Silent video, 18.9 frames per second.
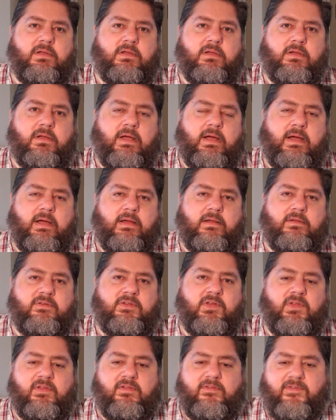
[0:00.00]
uh,
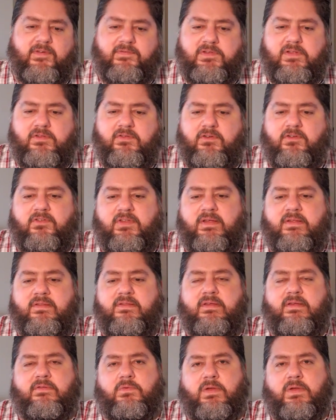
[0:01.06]
till his 50s or
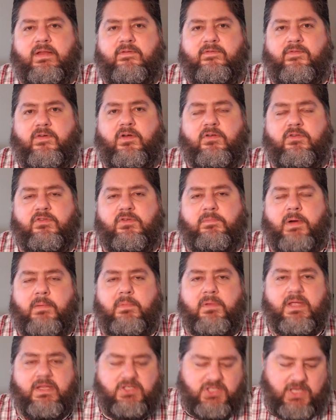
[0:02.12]
60s when it falls. So
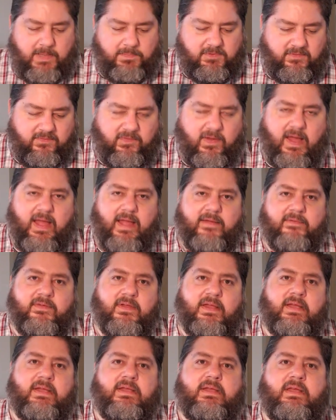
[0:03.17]
probably in chapter 5,
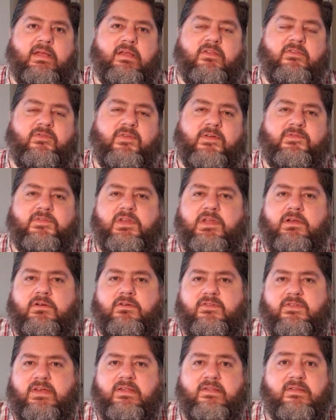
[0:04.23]
he's 50 or
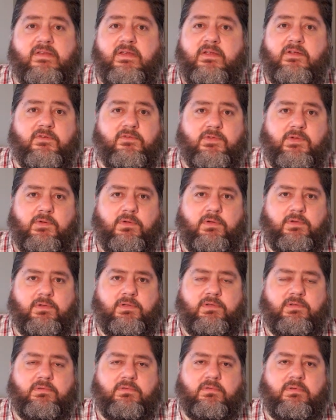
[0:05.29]
60 years old
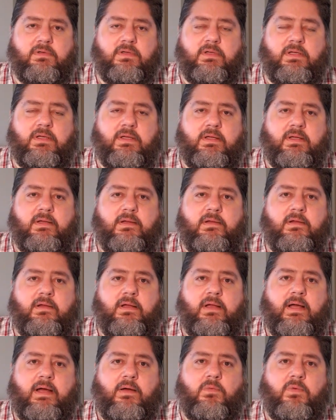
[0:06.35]

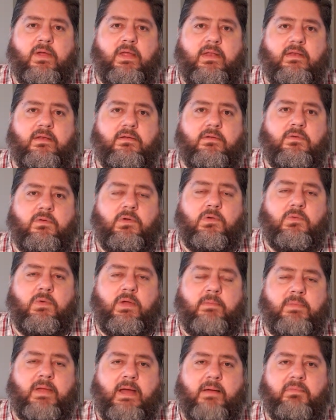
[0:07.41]
uh, when
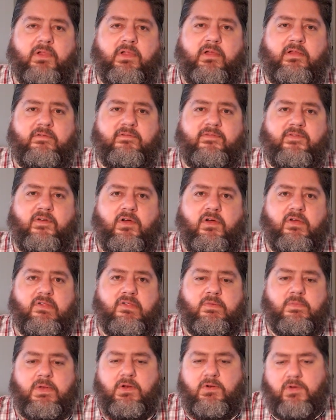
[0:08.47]
when Babylon falls.
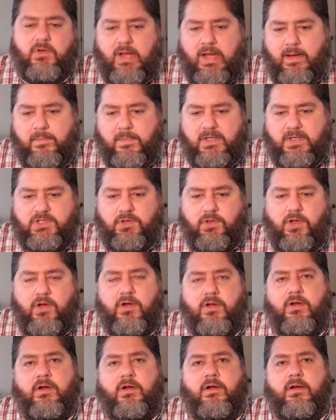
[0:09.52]
And we don't know how much
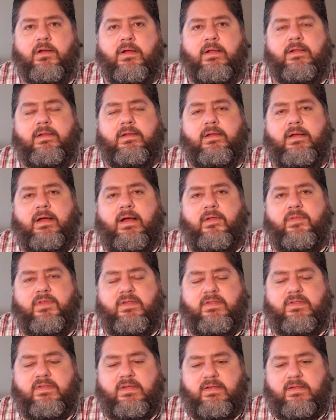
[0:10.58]
longer uh,
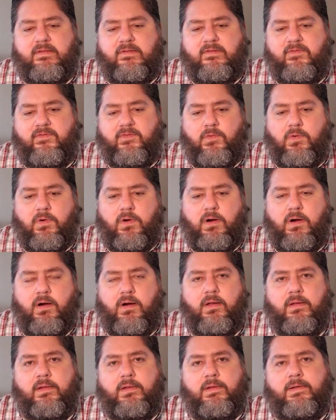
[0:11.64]
this is
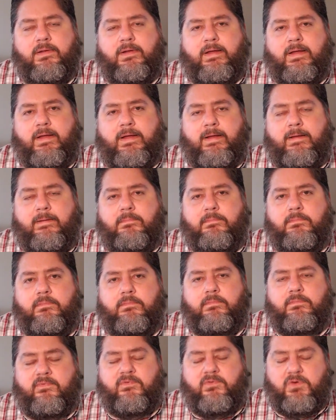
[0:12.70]
for um,
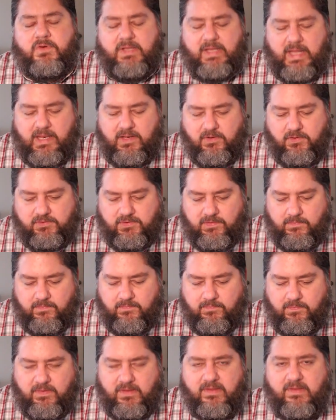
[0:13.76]
for Daniel to
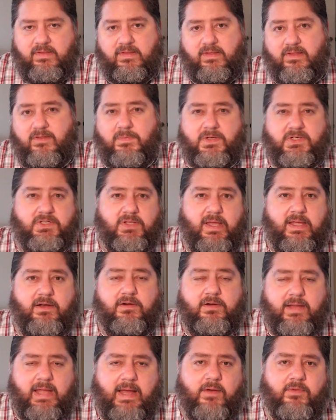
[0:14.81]
this this much later
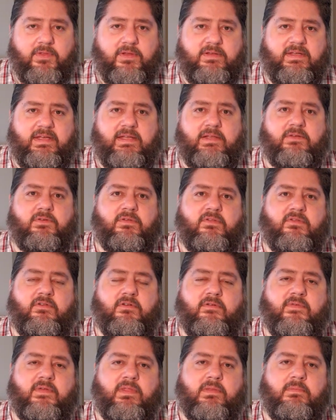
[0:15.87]
now that Daniel is
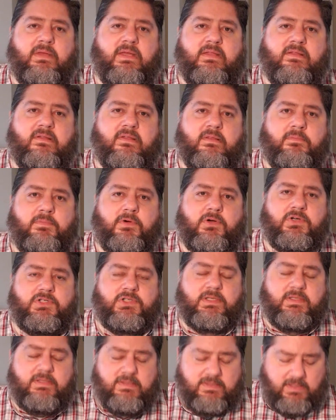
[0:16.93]
serving the Medes and the
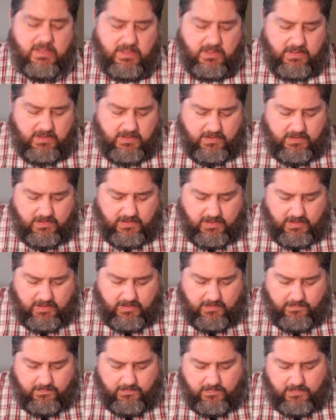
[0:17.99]
Persians.
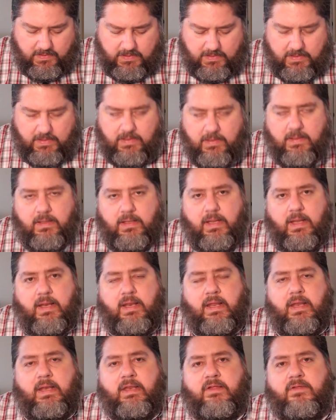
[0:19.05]
Um, and,
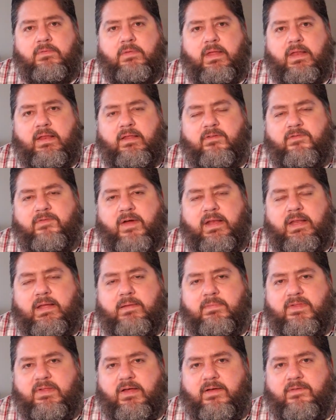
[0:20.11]
and he's and he's finding
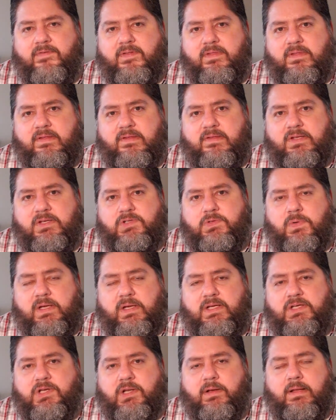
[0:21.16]
himself in this
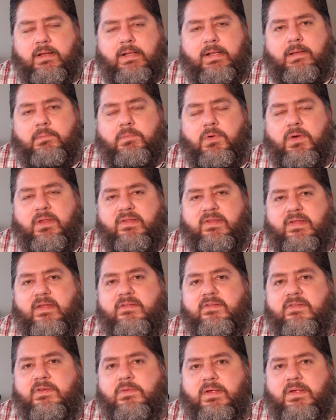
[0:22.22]
situation. What it
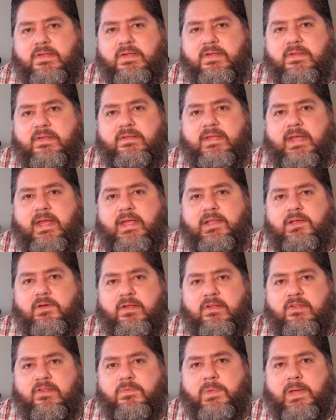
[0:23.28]
says to us is that Daniel
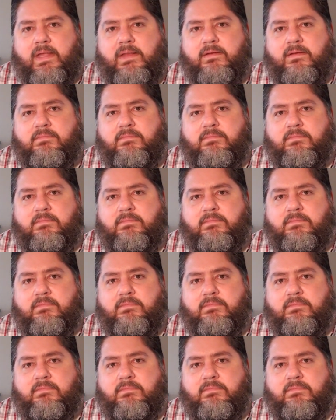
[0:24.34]
has spent